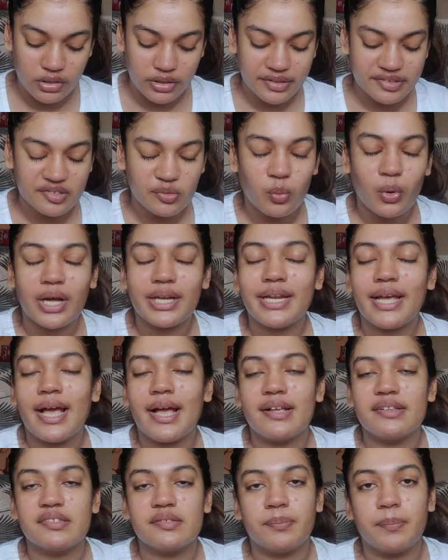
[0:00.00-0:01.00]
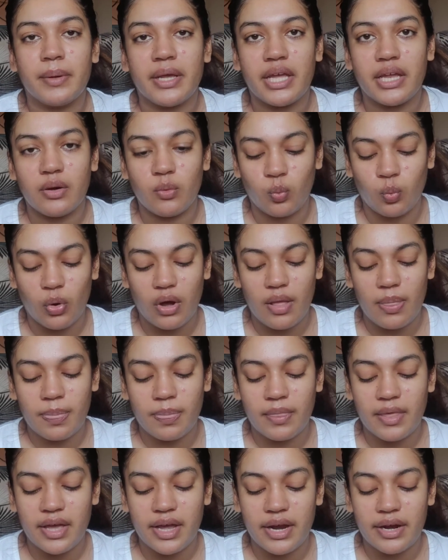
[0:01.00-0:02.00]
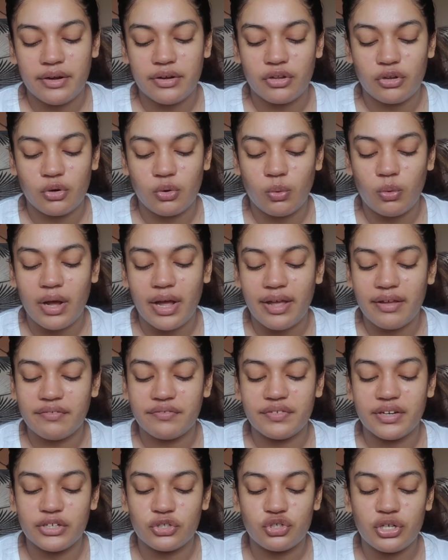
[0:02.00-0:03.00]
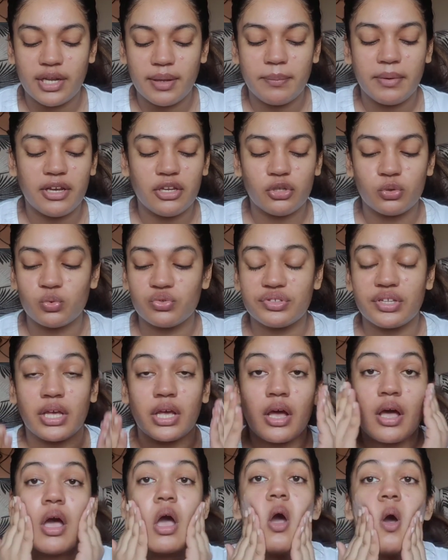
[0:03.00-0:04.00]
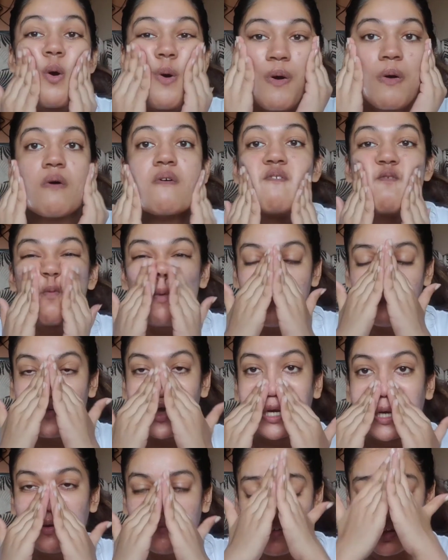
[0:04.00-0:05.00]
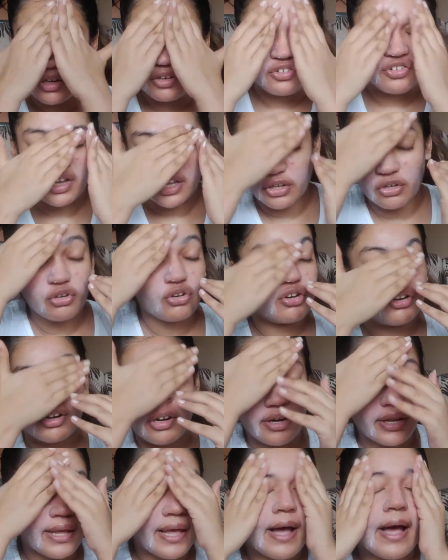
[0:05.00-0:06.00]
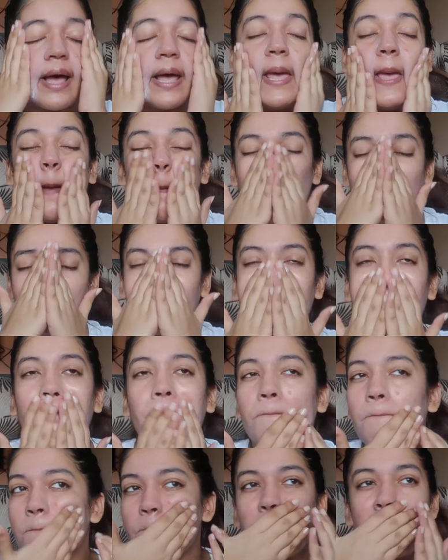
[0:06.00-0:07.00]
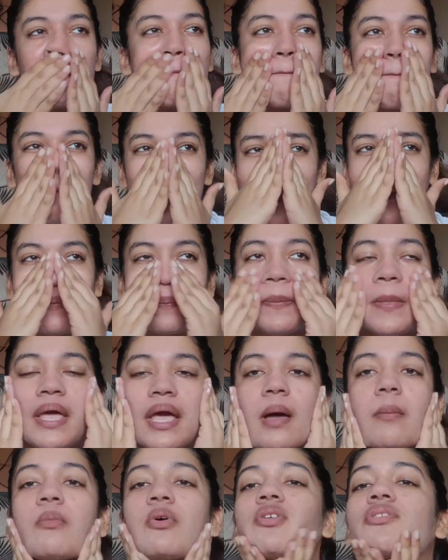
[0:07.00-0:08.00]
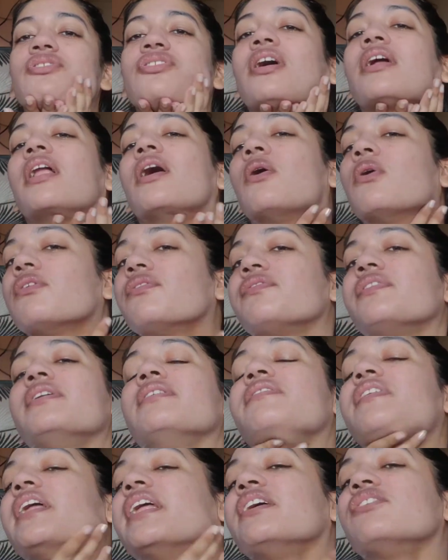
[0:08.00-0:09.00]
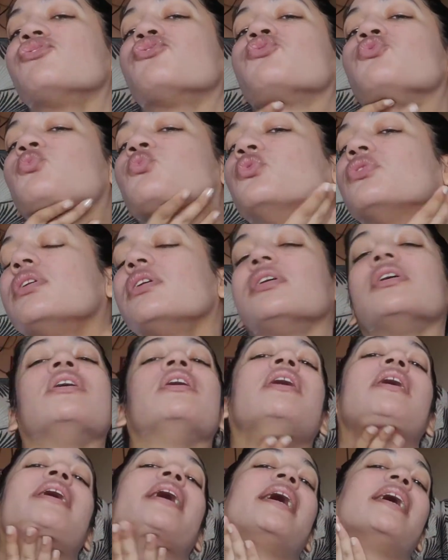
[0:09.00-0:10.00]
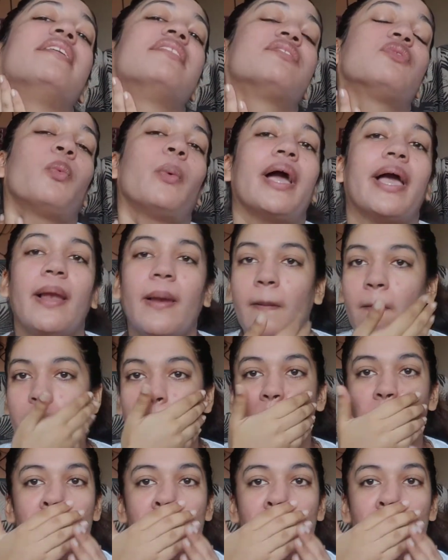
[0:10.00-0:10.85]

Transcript: this one has been one that you know I've literally been using very very regularly. I am I think I'm gonna run out of it very soon as well.